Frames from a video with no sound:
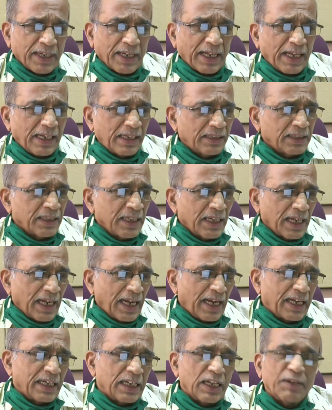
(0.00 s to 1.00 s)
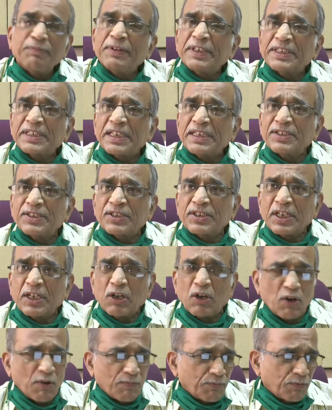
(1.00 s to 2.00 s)
health and efficiency
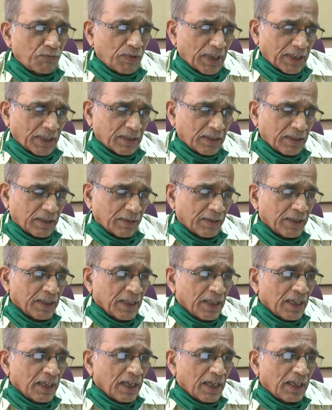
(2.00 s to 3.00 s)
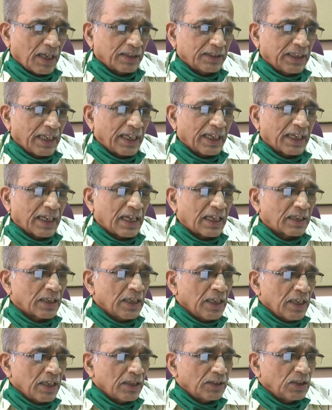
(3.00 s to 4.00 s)
of worker. There are
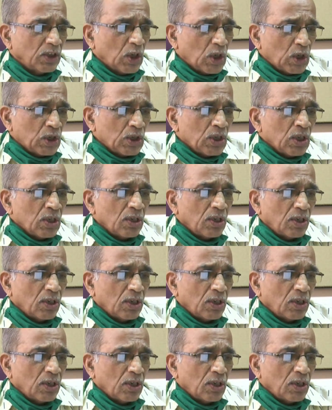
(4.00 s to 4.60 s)
no